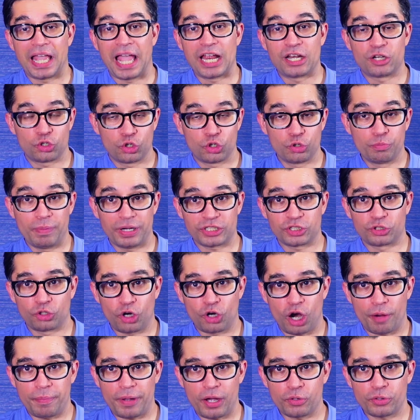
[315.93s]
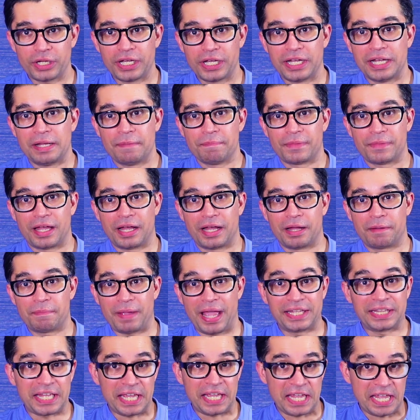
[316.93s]
And too much dropout,
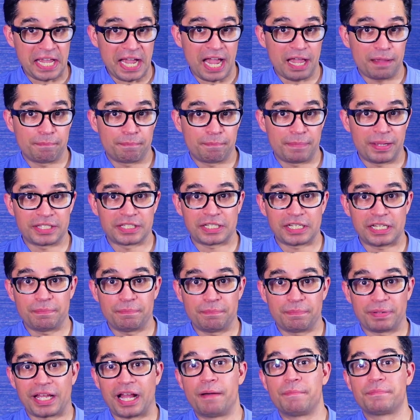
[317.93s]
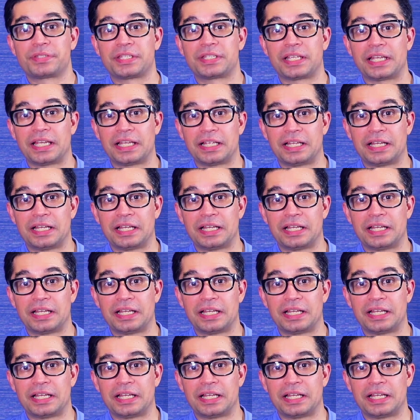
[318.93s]
and the AI basically becomes